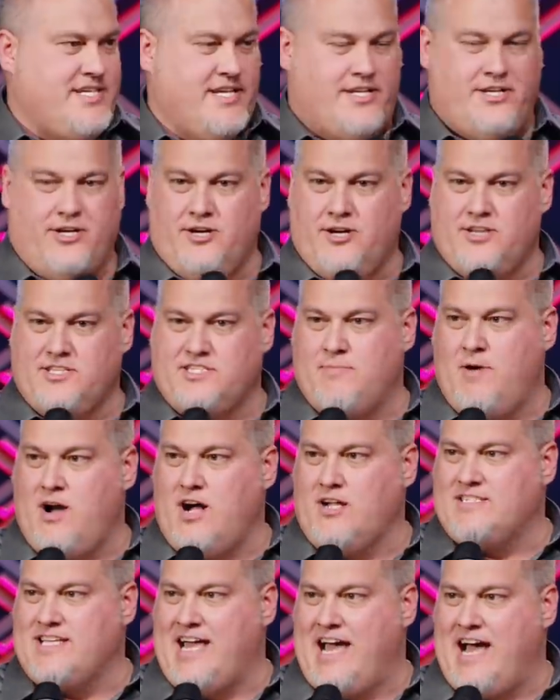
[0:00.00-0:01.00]
Tinder in a
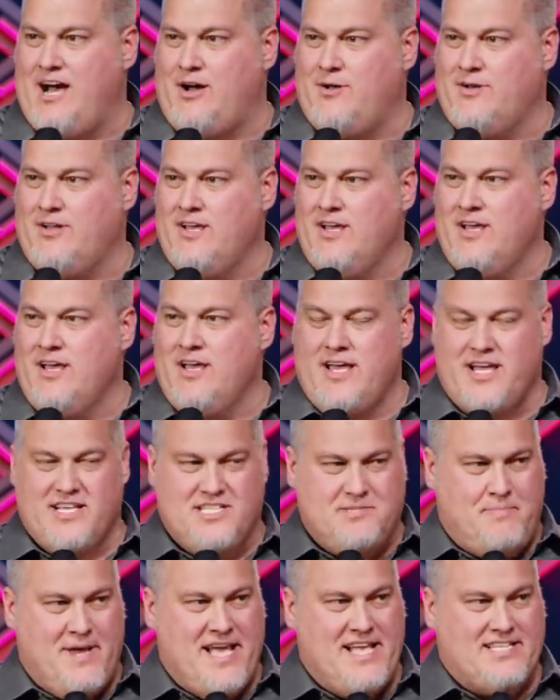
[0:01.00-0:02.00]
small town
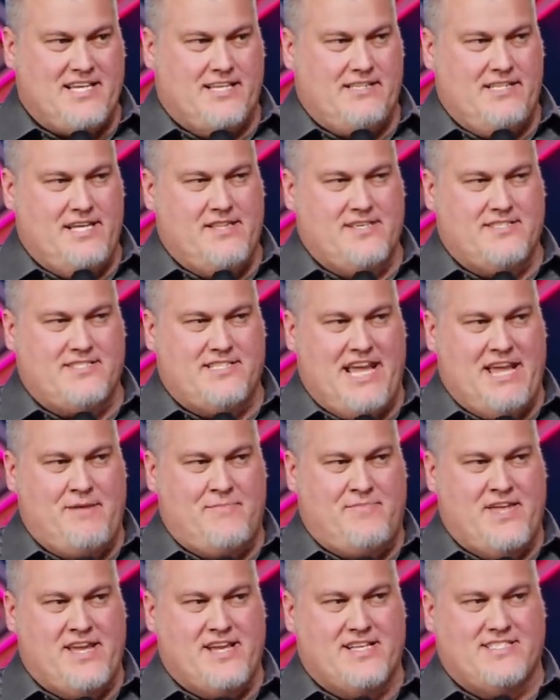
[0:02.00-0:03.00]
is basically the
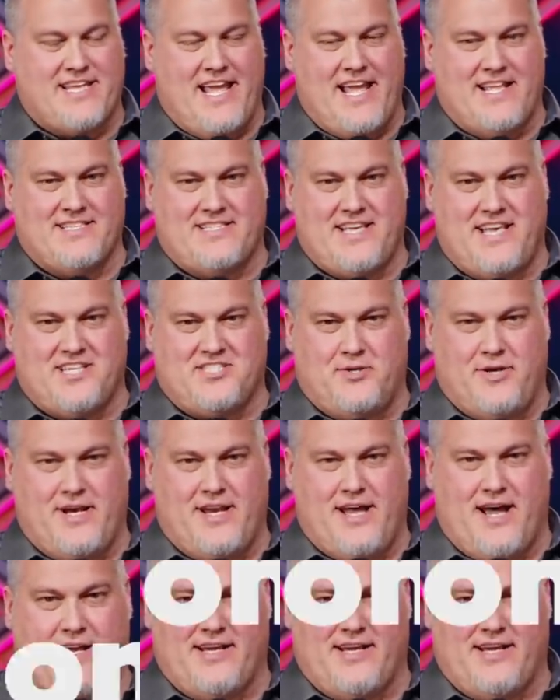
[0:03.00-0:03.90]
same thing as Ancestry.com.